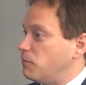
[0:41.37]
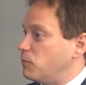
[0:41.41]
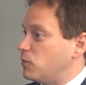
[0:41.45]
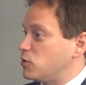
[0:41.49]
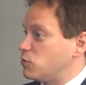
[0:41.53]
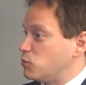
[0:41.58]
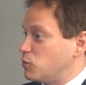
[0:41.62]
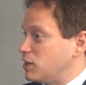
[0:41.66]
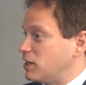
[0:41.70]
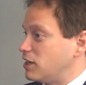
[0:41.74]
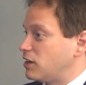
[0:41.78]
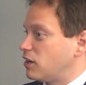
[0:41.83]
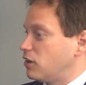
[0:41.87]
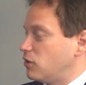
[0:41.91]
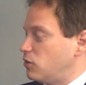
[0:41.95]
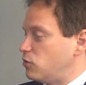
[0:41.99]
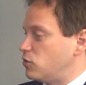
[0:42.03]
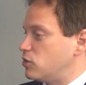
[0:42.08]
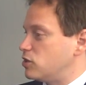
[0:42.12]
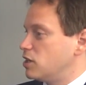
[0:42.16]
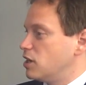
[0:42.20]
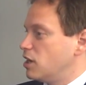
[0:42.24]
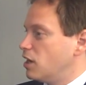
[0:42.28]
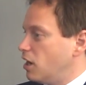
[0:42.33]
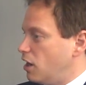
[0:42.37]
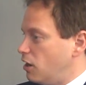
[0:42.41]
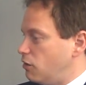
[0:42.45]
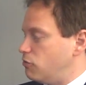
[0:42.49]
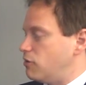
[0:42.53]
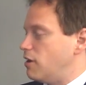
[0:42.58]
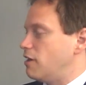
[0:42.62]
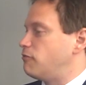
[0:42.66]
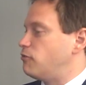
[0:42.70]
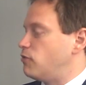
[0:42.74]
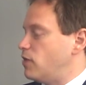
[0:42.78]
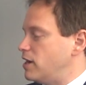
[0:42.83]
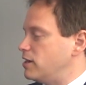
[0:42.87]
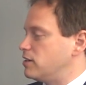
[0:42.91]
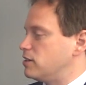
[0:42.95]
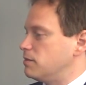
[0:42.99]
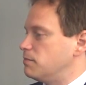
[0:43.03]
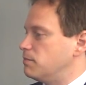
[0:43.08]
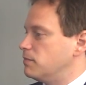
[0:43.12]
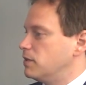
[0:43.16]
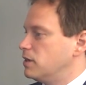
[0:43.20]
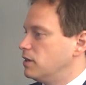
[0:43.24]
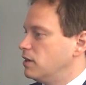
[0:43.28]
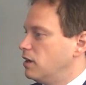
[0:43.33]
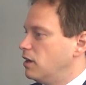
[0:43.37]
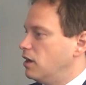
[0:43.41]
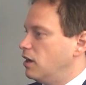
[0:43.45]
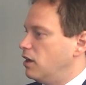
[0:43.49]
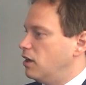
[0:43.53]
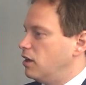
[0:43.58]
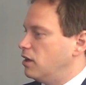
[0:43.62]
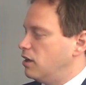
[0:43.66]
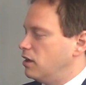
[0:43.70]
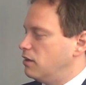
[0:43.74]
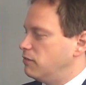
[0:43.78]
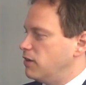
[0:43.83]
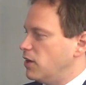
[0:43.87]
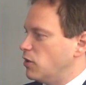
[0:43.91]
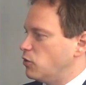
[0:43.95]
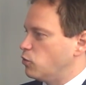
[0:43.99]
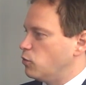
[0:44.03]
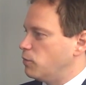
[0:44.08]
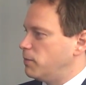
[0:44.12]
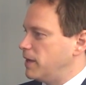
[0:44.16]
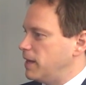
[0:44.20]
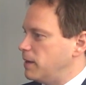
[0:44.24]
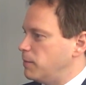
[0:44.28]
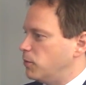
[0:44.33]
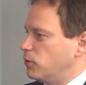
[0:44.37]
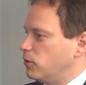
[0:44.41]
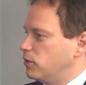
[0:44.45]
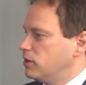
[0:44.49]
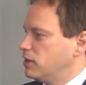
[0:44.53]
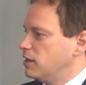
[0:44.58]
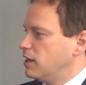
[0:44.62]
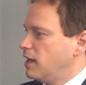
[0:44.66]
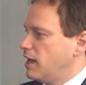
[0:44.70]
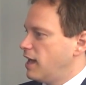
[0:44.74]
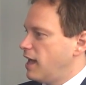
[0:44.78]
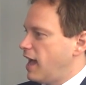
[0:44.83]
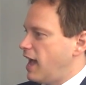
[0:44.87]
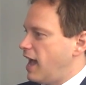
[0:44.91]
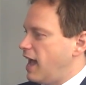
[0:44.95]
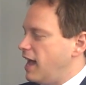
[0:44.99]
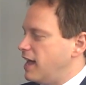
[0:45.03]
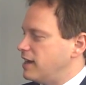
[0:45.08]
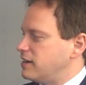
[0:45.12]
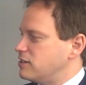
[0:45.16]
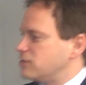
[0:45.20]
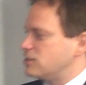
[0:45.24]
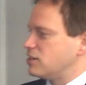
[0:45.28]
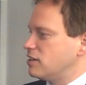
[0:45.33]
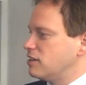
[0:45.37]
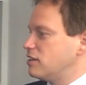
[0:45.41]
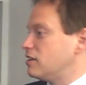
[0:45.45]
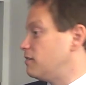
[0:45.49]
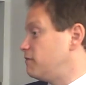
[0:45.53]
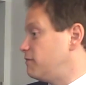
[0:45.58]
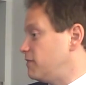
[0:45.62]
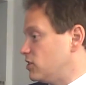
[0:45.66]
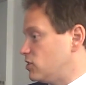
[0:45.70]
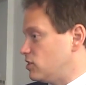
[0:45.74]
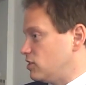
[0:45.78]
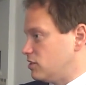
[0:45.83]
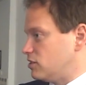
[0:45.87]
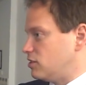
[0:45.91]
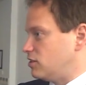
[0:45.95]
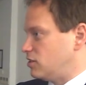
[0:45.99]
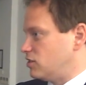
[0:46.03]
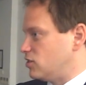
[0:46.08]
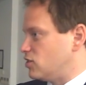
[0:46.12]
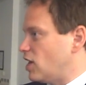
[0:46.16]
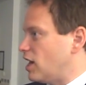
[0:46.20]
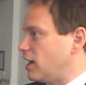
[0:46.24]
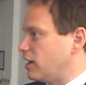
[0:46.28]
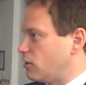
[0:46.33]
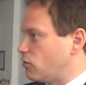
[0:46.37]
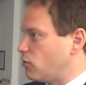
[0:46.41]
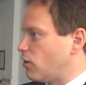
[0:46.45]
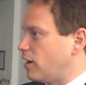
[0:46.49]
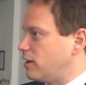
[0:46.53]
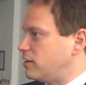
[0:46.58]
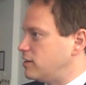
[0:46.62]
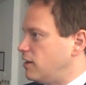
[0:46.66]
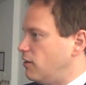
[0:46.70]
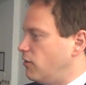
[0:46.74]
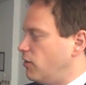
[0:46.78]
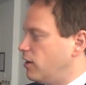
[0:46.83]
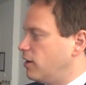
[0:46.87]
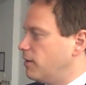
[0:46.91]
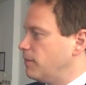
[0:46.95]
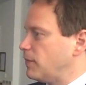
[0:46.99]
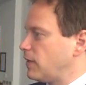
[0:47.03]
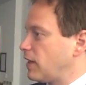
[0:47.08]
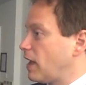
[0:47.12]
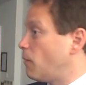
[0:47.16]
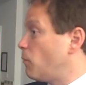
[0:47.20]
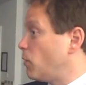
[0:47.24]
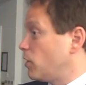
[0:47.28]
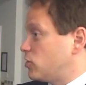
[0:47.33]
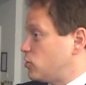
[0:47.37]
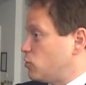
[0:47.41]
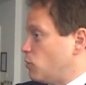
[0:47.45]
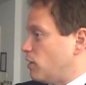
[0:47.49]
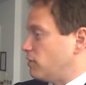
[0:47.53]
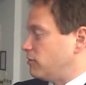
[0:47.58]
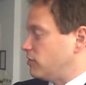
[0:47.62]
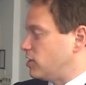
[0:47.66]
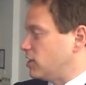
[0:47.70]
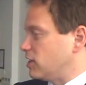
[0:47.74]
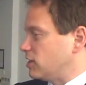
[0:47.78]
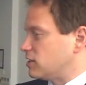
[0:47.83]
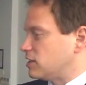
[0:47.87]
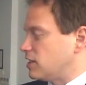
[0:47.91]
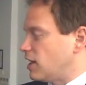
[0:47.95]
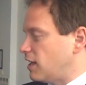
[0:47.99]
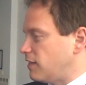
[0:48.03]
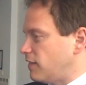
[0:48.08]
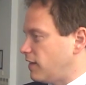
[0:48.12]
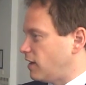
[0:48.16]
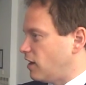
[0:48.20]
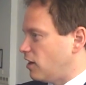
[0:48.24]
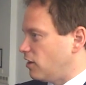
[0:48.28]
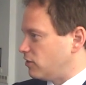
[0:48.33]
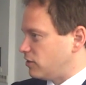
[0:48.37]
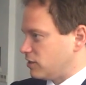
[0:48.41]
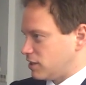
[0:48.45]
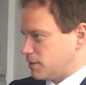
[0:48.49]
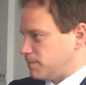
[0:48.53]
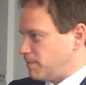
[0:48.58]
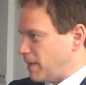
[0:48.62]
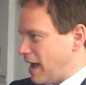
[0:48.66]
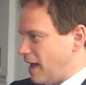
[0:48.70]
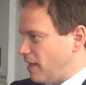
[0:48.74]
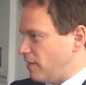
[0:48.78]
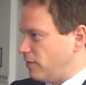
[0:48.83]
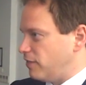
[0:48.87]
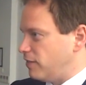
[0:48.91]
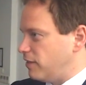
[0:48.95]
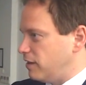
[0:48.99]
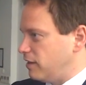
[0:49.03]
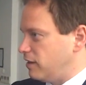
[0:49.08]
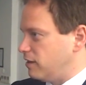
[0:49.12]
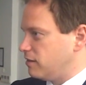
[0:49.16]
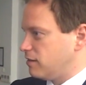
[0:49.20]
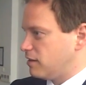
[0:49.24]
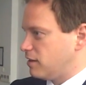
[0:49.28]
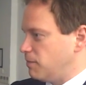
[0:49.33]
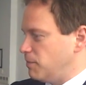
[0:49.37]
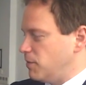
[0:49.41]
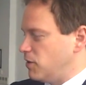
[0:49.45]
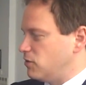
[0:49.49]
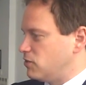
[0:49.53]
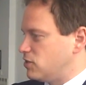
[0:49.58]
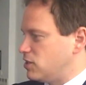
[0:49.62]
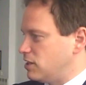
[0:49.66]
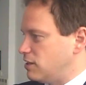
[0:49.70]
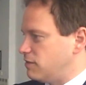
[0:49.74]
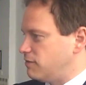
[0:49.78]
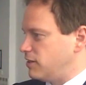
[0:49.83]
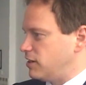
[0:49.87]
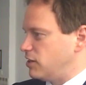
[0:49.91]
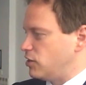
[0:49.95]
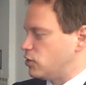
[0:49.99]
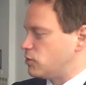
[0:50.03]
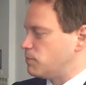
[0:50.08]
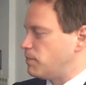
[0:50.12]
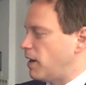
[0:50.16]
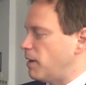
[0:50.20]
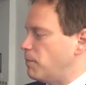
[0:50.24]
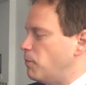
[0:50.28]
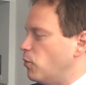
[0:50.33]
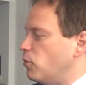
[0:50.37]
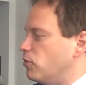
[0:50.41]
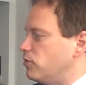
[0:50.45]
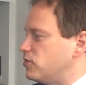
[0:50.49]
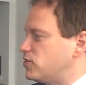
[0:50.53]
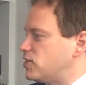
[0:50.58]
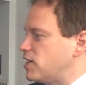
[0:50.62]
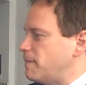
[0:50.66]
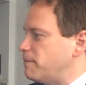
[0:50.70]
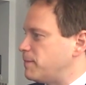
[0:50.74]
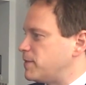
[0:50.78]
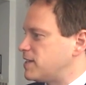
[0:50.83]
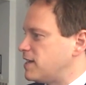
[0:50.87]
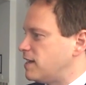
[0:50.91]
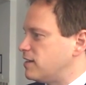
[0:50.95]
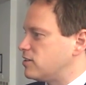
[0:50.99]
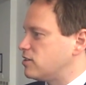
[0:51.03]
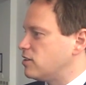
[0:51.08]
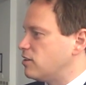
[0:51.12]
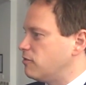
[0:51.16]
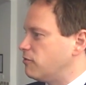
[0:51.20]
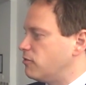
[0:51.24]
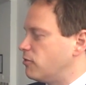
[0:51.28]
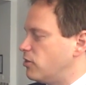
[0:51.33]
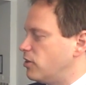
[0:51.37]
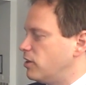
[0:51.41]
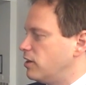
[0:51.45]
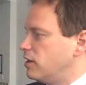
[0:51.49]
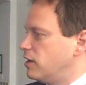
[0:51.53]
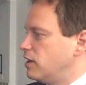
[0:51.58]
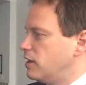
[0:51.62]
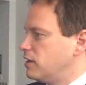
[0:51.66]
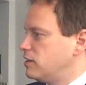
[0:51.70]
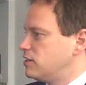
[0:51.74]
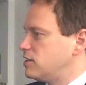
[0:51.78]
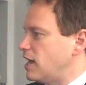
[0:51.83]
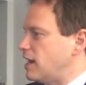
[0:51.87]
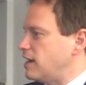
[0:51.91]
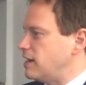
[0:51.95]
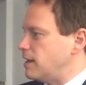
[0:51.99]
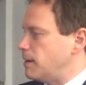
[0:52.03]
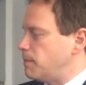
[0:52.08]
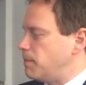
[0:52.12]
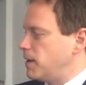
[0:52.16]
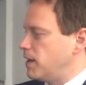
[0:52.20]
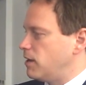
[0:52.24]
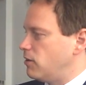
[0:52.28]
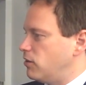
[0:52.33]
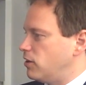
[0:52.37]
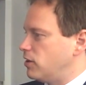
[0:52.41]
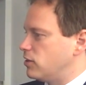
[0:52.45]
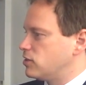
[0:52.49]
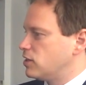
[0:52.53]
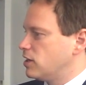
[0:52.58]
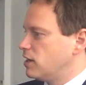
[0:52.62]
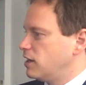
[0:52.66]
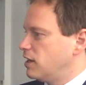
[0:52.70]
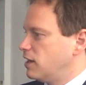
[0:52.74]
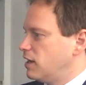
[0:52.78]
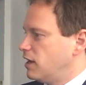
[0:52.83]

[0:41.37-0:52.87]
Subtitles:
which would include a referendum of local people, and that it fits into design criteria, and one or two other things, like they can't expand the community, the village, by more than 10% over a 10-year period.